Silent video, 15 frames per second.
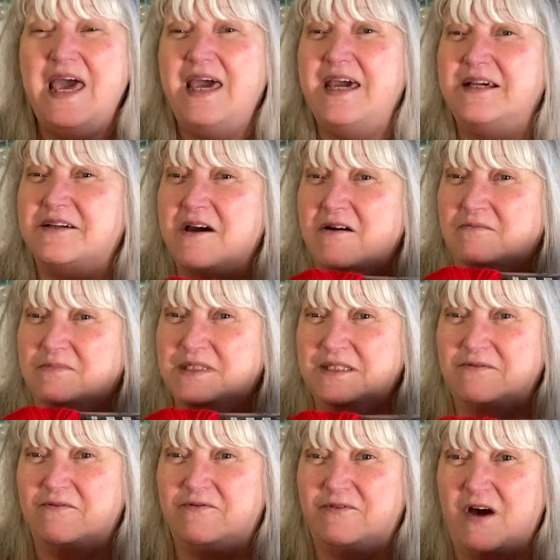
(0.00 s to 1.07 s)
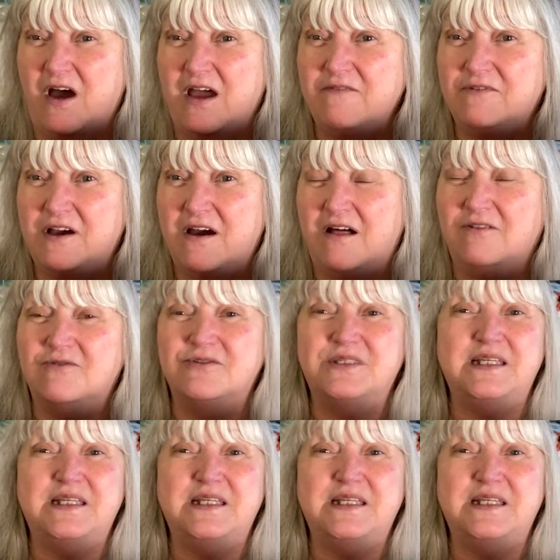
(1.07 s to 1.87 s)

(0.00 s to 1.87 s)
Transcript: It comes in 5 colors,